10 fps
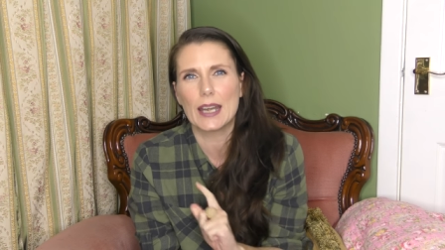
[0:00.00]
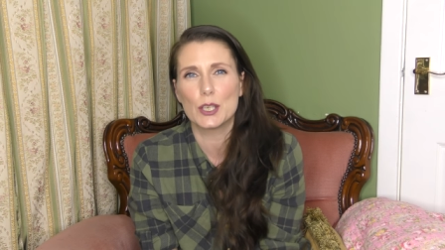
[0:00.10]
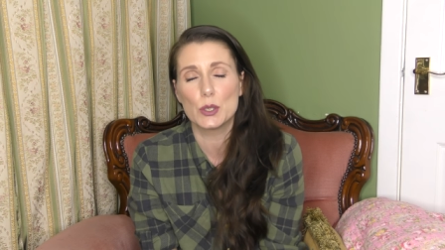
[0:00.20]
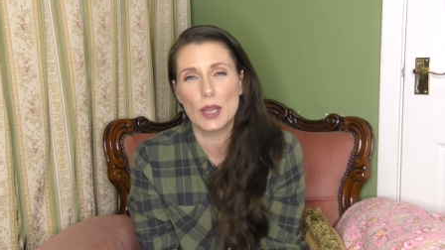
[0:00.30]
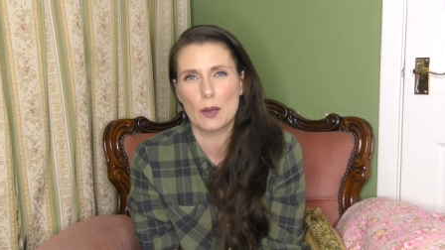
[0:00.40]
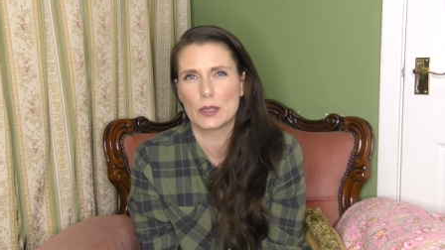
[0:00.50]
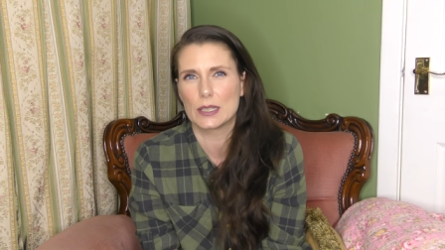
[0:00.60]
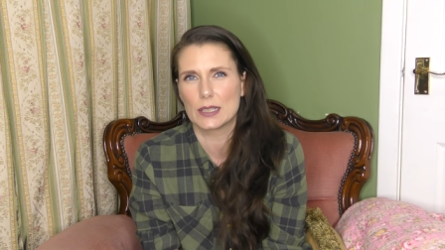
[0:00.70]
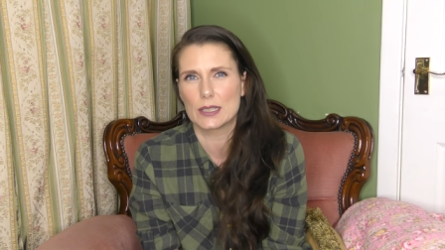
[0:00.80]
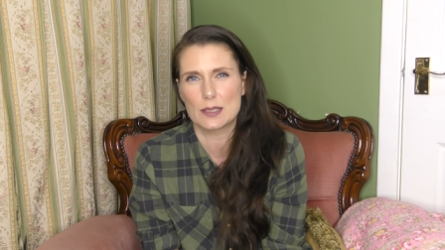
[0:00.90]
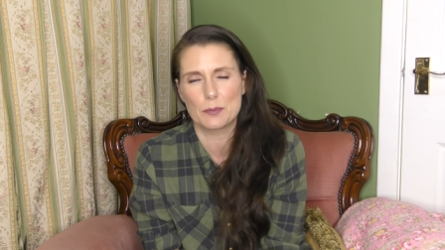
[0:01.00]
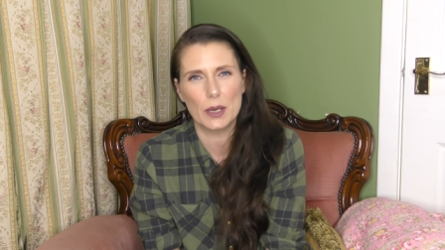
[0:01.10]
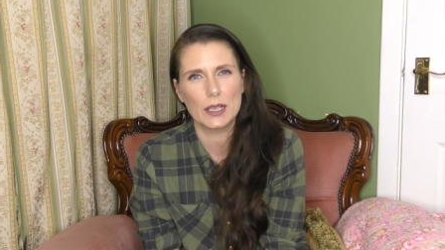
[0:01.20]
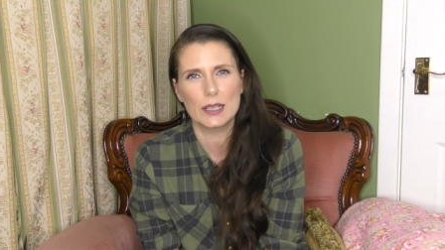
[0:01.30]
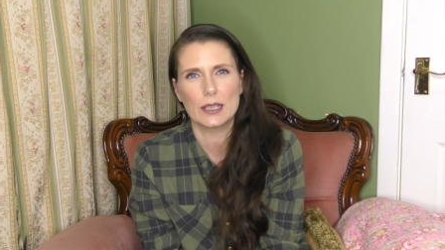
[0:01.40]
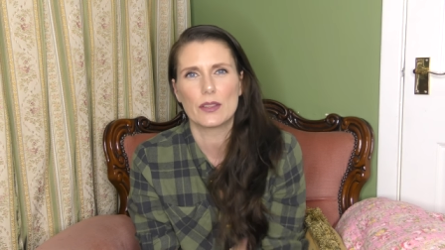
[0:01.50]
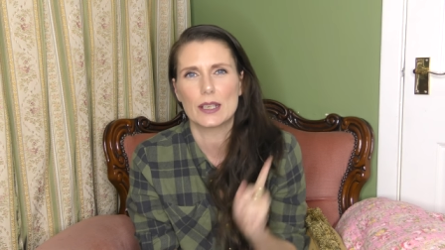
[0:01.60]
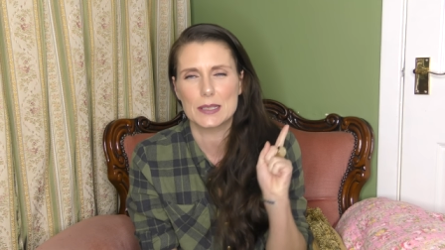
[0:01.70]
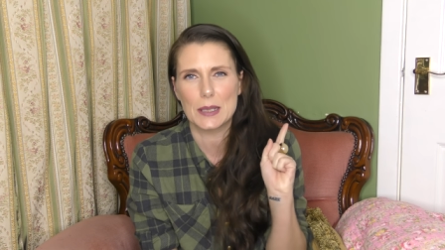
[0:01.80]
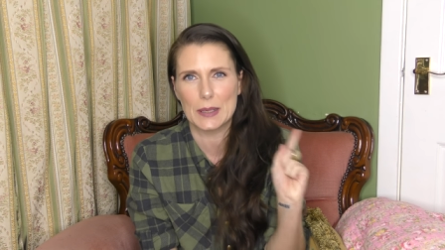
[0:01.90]
and I knew that I wanted some burgundy
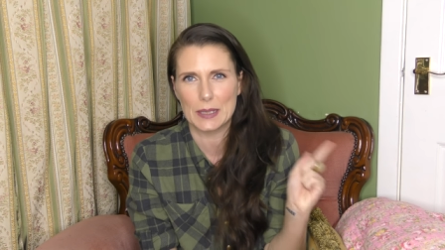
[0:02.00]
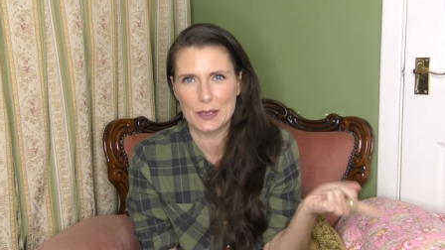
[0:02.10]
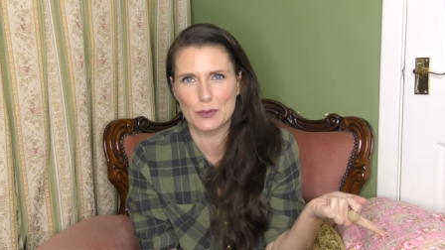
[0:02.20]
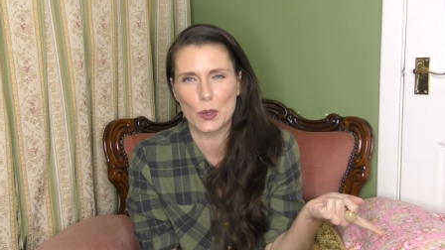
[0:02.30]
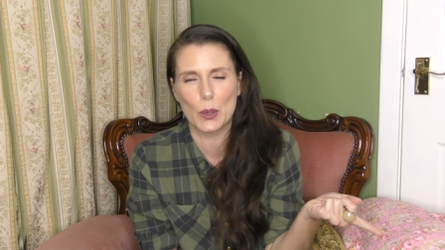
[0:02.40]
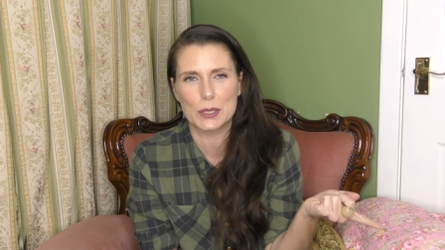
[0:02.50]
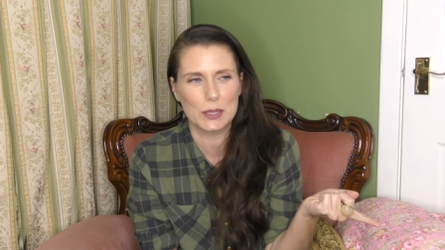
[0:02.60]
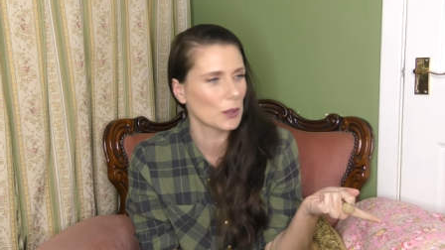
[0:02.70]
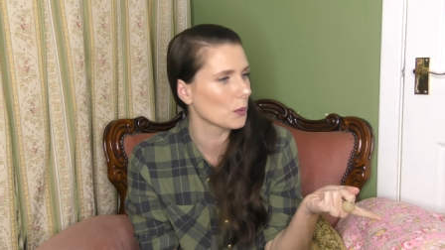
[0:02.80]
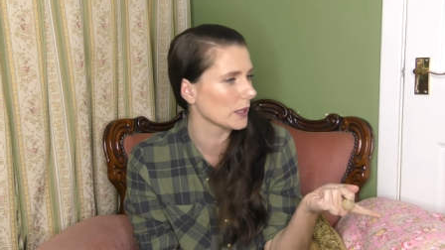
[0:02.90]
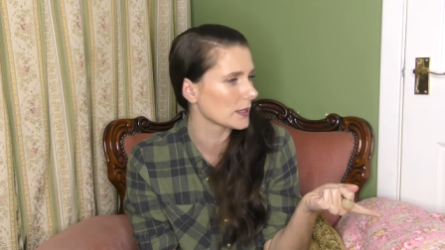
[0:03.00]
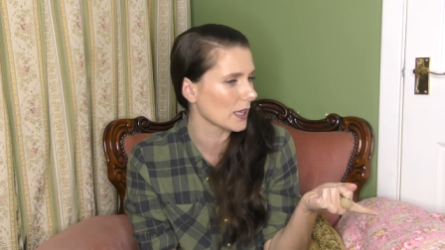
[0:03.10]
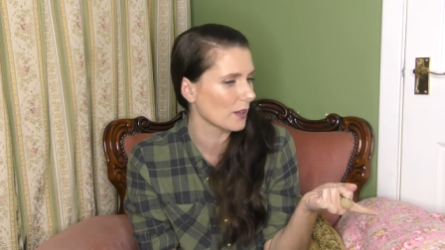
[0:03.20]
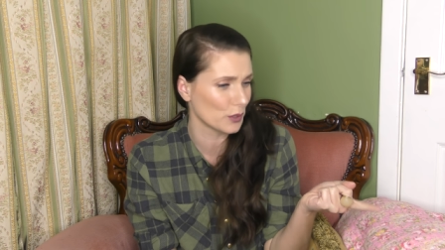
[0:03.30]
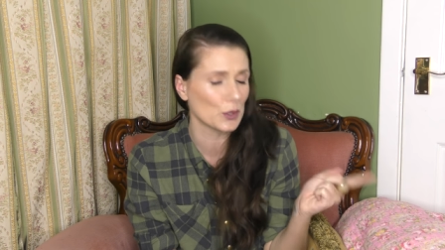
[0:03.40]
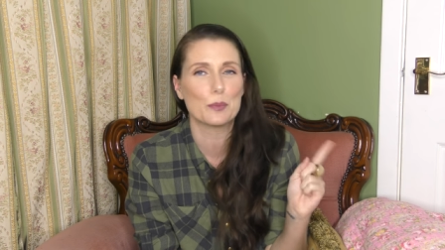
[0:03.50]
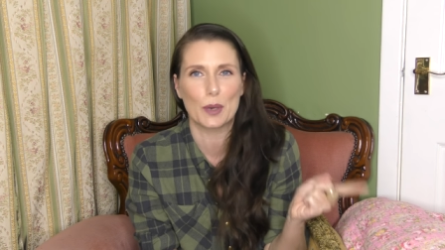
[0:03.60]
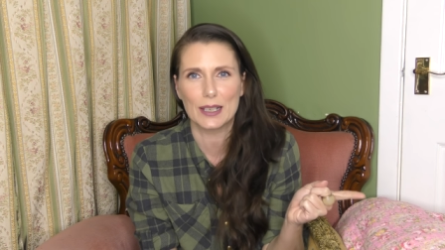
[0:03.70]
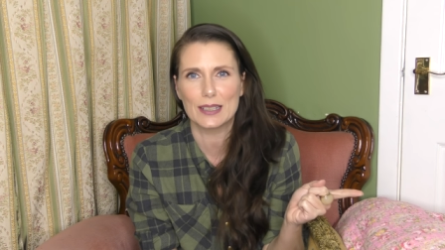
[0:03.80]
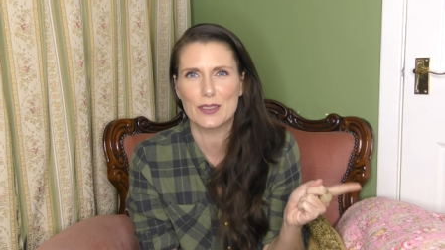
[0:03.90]
things and I have got quite a few
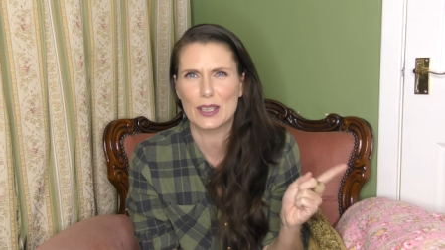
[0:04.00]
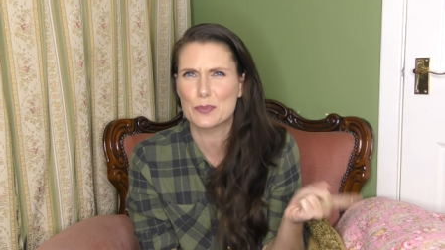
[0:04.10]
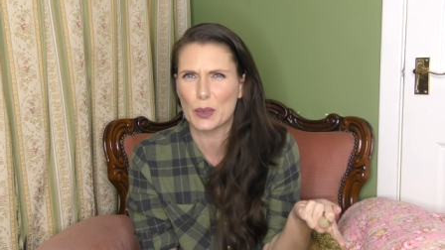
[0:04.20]
burgundy things.